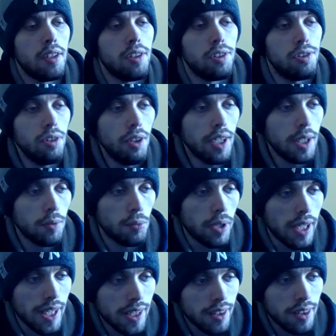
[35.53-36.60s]
starting
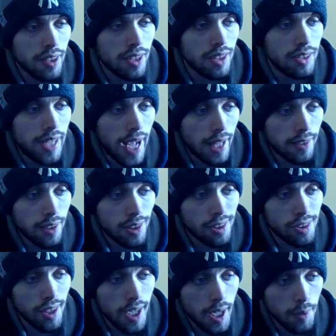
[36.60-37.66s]
with
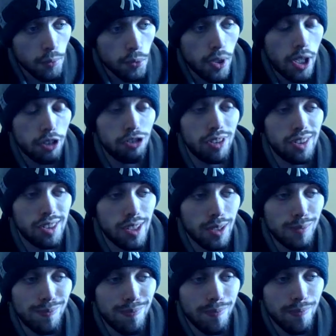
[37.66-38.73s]
Dallas and Washington.